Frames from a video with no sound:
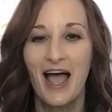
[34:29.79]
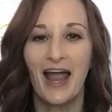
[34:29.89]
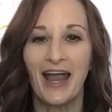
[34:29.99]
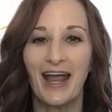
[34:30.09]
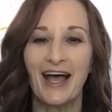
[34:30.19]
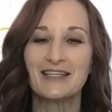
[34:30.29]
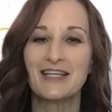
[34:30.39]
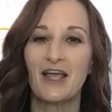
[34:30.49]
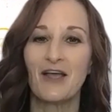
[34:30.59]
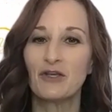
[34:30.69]
And
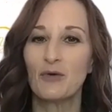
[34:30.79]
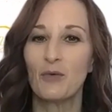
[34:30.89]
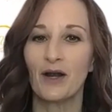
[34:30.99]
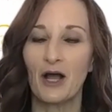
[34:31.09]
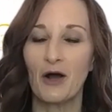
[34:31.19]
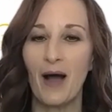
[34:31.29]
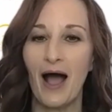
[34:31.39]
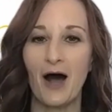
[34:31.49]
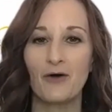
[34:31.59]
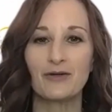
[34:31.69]
if you want to go
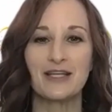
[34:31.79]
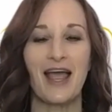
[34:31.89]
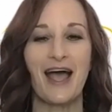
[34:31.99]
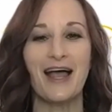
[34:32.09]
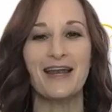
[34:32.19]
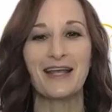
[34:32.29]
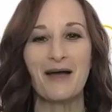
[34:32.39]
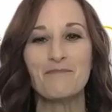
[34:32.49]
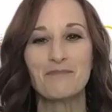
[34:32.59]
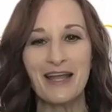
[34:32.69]
out and
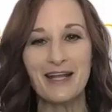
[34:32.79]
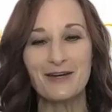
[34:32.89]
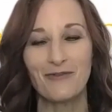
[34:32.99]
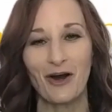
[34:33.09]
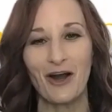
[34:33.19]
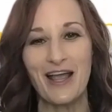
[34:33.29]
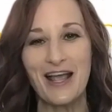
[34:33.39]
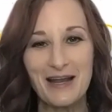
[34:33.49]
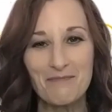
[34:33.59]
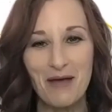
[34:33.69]
compete for any